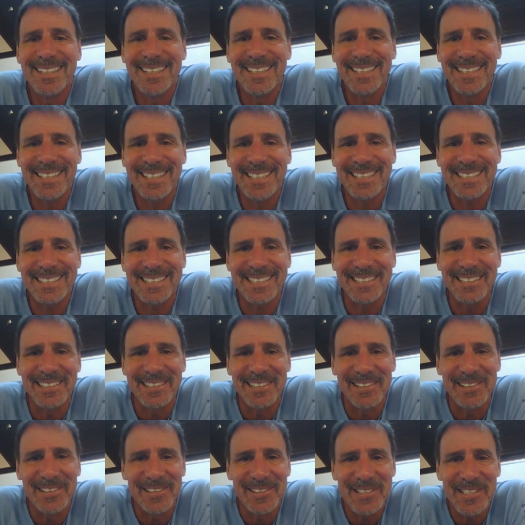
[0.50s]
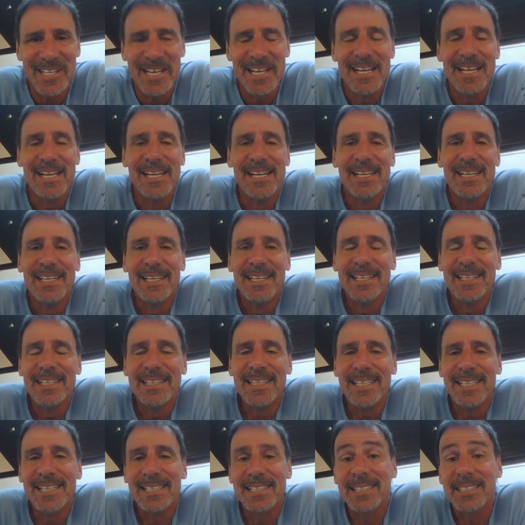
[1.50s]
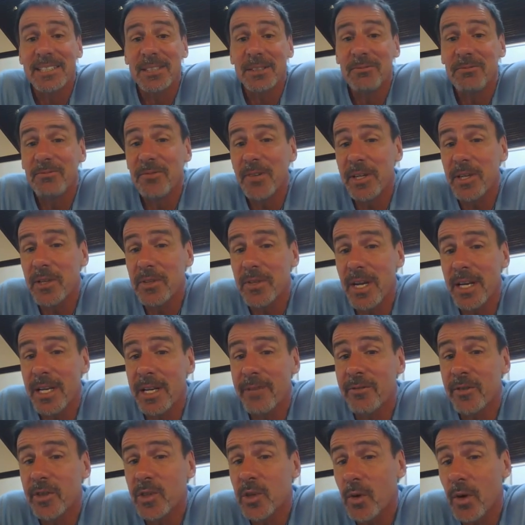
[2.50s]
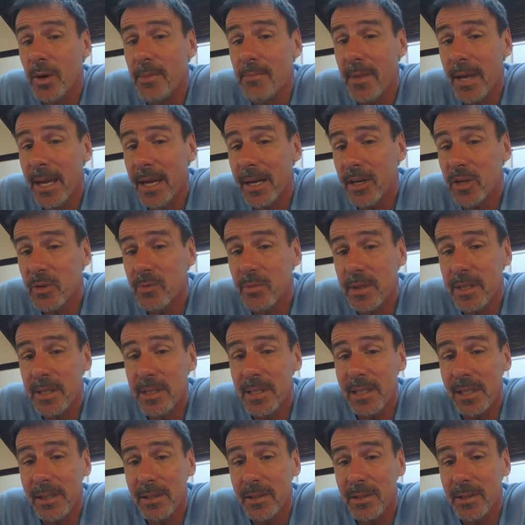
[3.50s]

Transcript: Hey, scholars. Videos on inventory management.